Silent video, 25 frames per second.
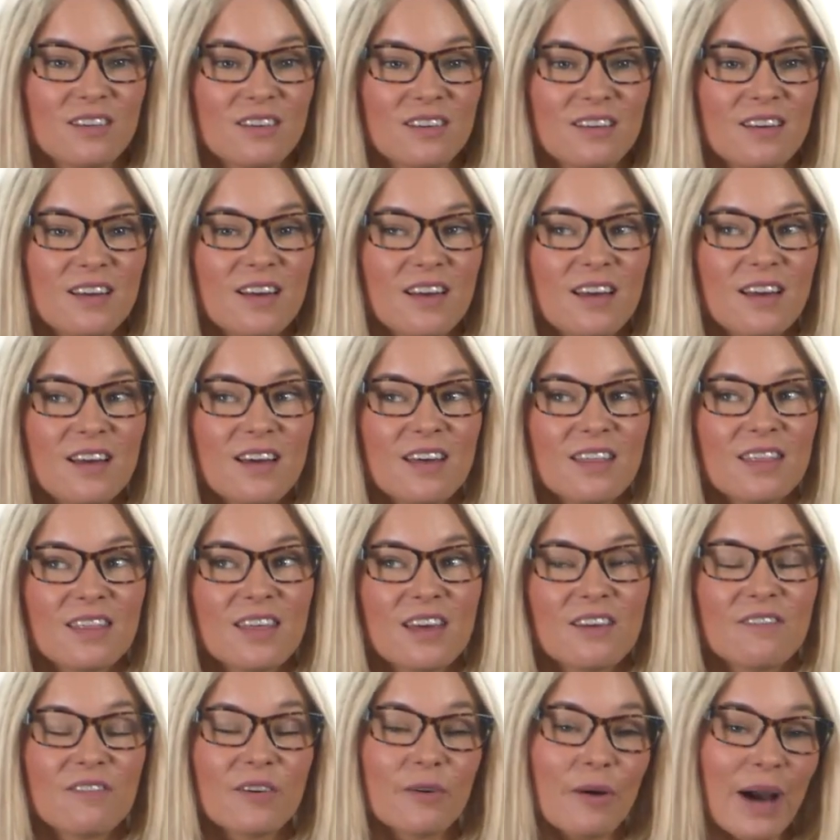that
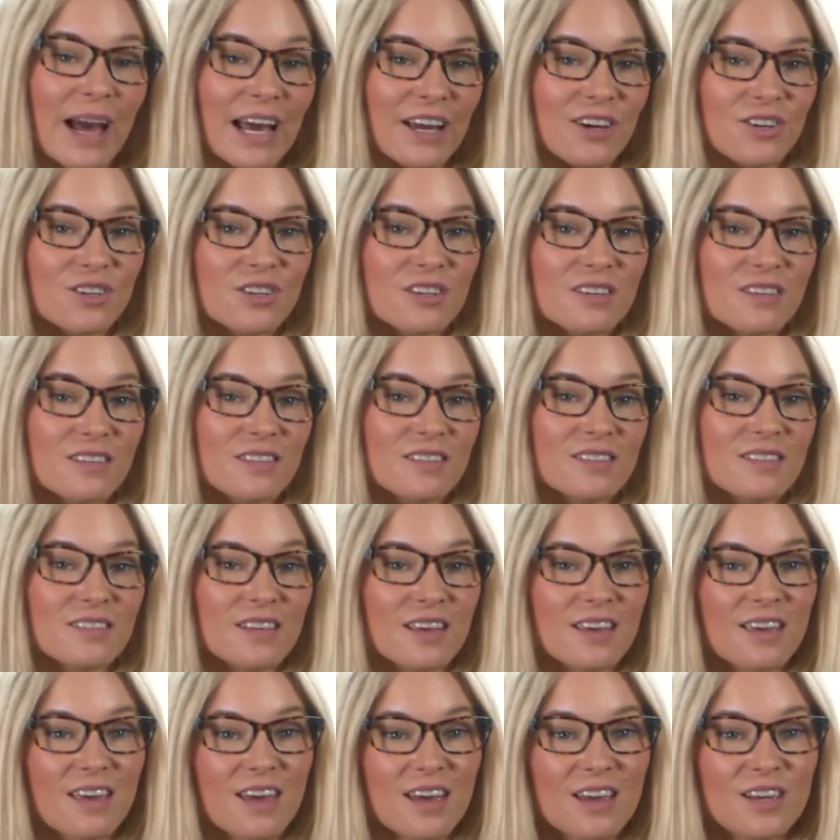they feel
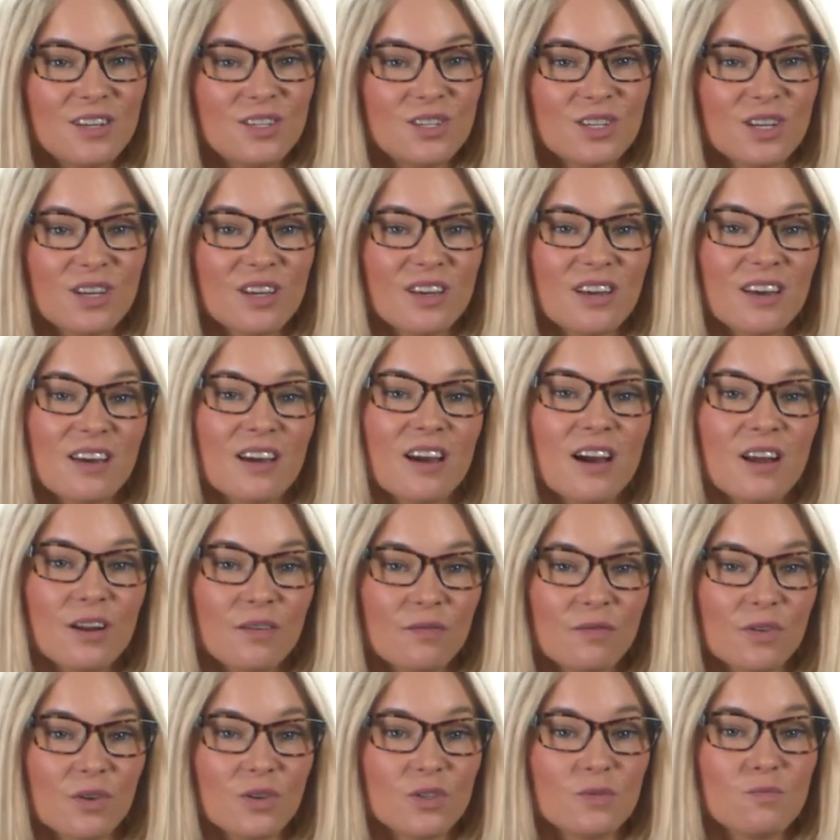anxious engaging in
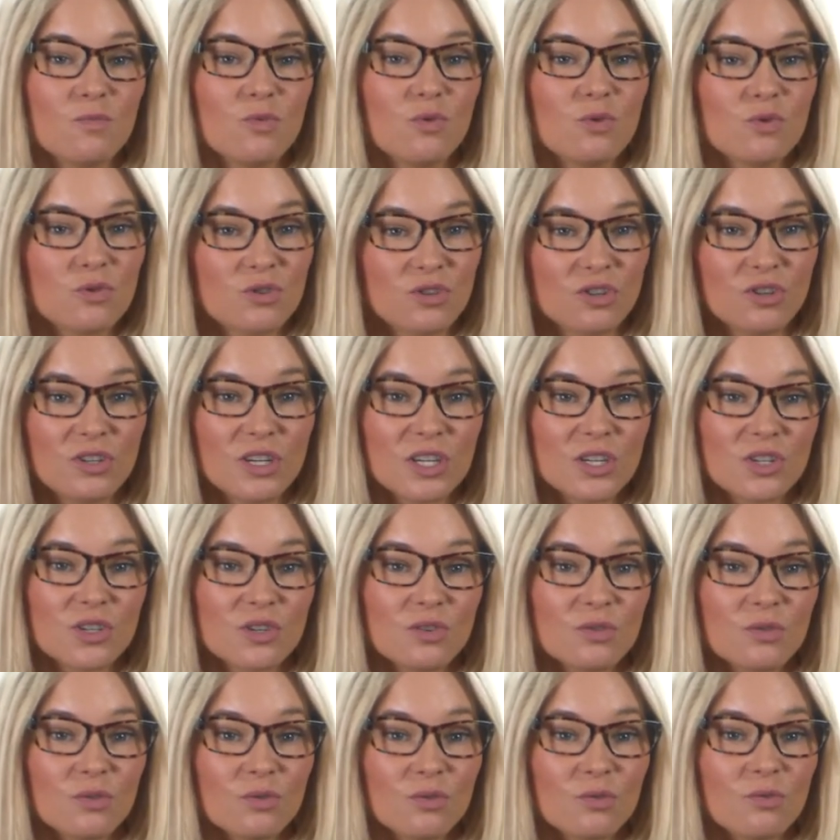kind of those more
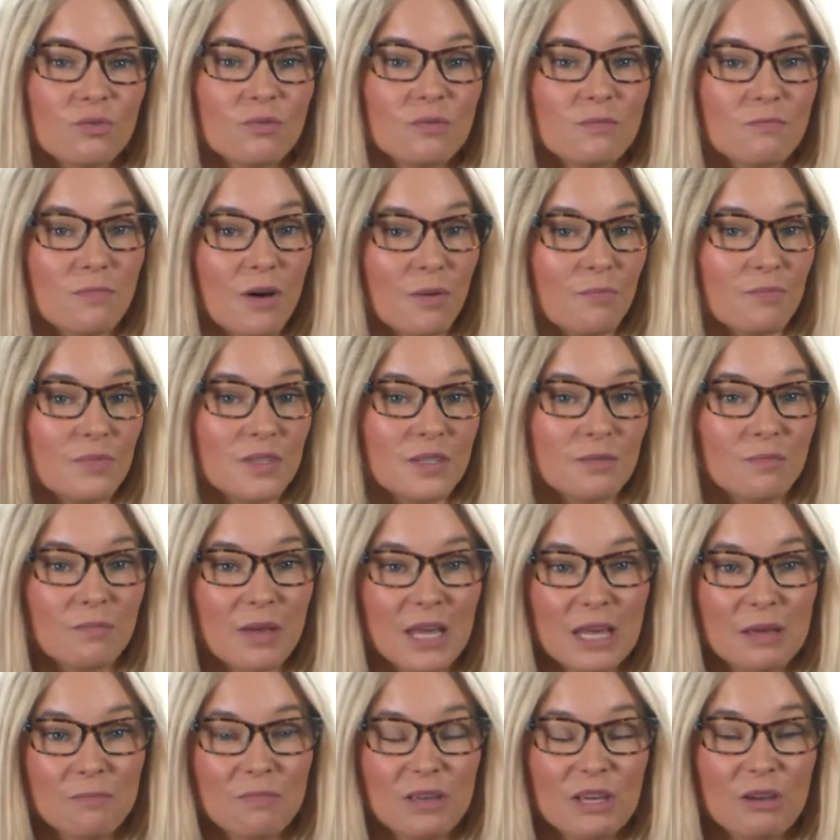traditional mums
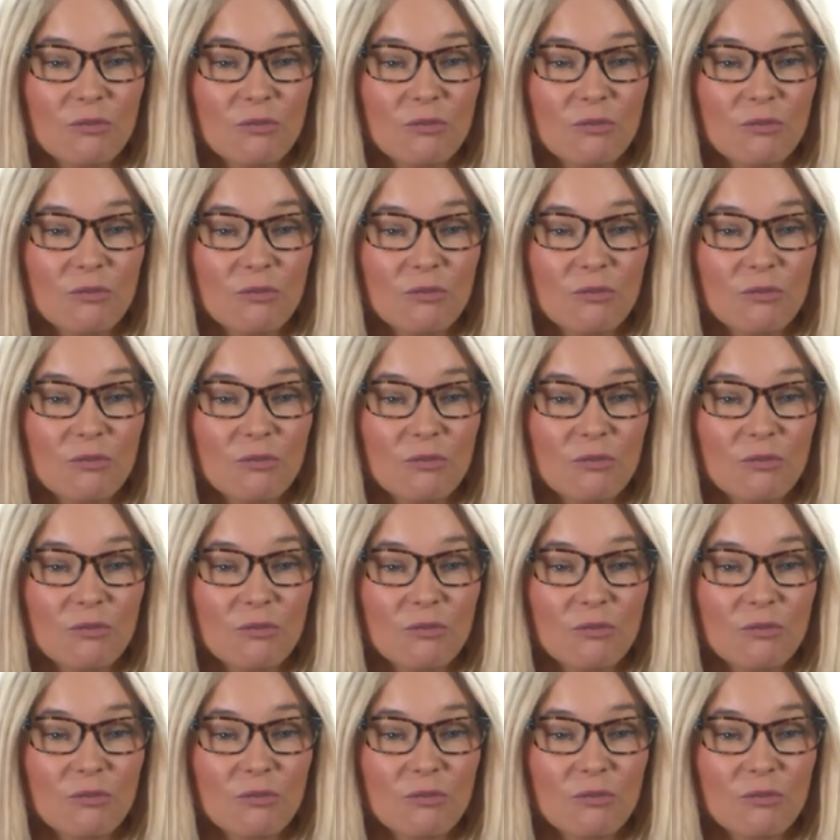and baby